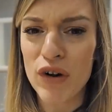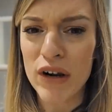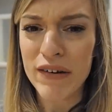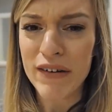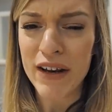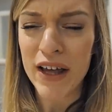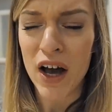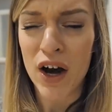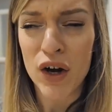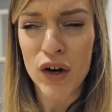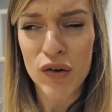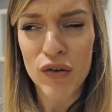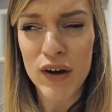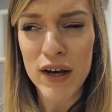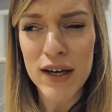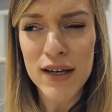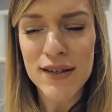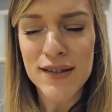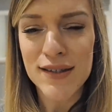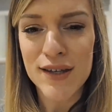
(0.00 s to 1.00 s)
really
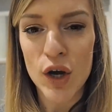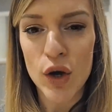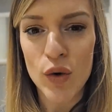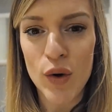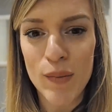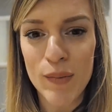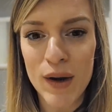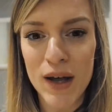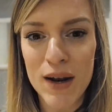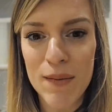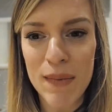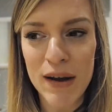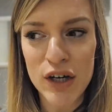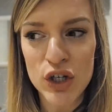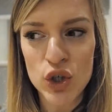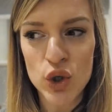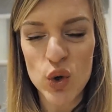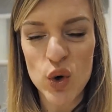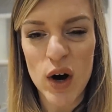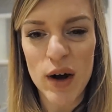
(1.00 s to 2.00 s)
hungry, so I'm gonna make
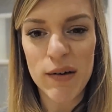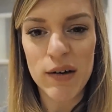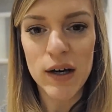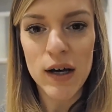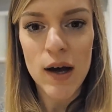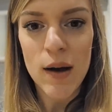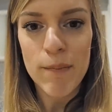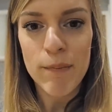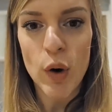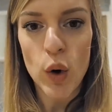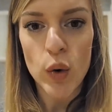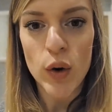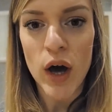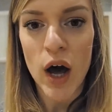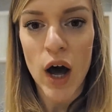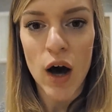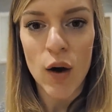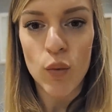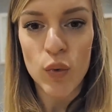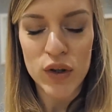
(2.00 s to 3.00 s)
sure I bulk
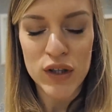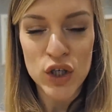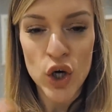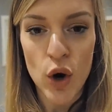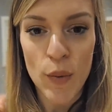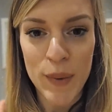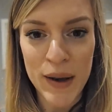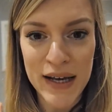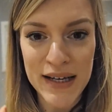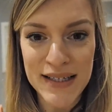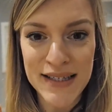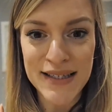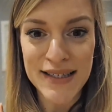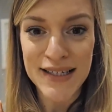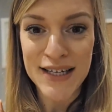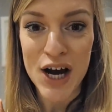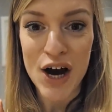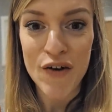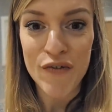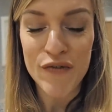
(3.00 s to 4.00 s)
it up with toppings and
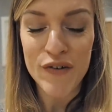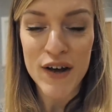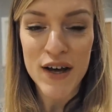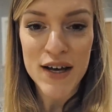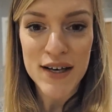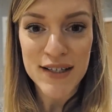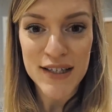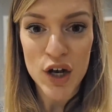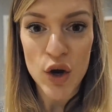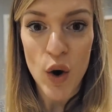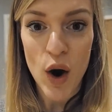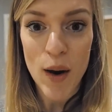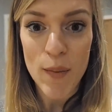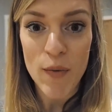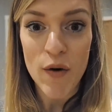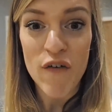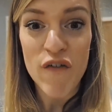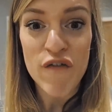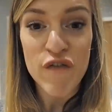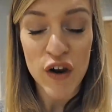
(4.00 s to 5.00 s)
stuff so
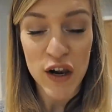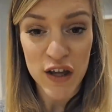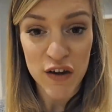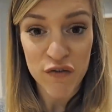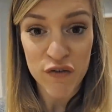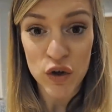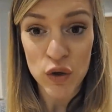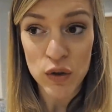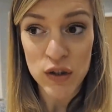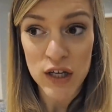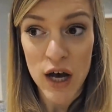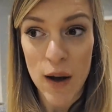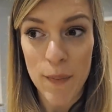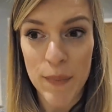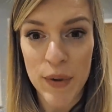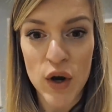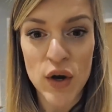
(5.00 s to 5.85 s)
I'm fully fueled up,